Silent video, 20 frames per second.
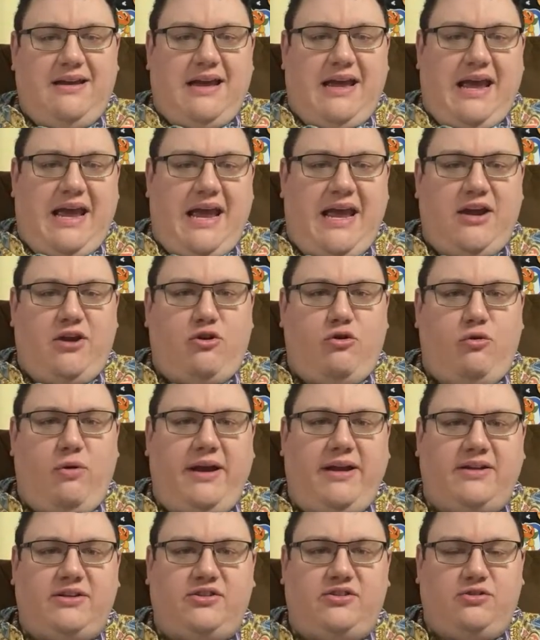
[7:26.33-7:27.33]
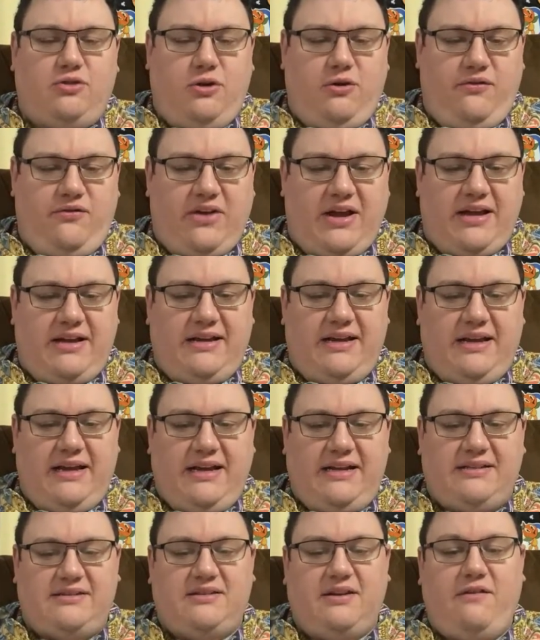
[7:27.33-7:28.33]
A quick service
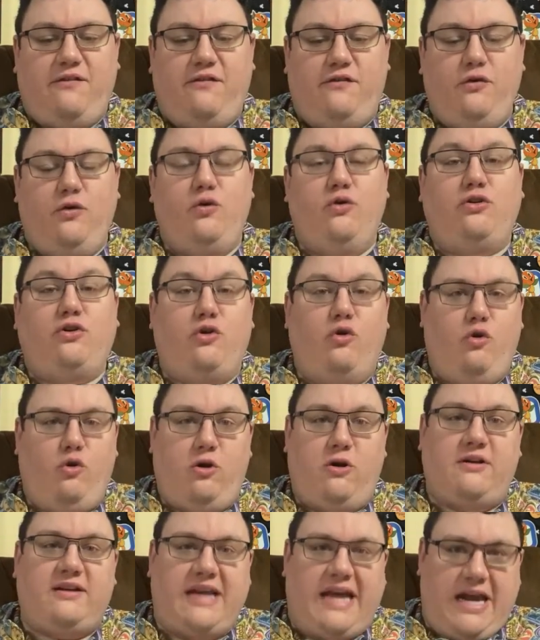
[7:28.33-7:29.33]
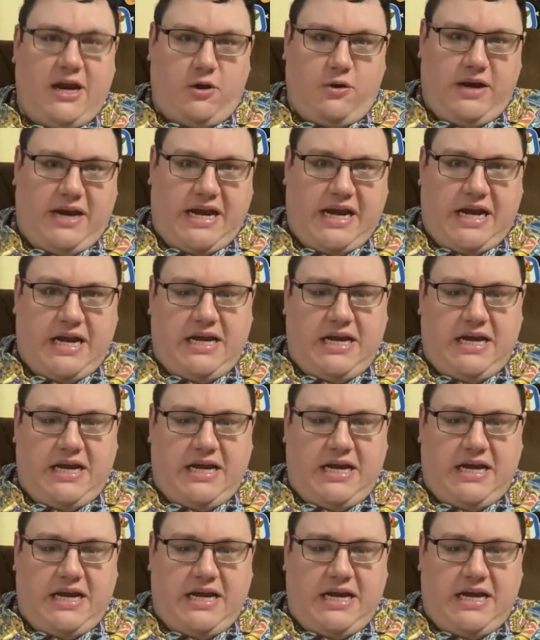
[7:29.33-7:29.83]
food court area.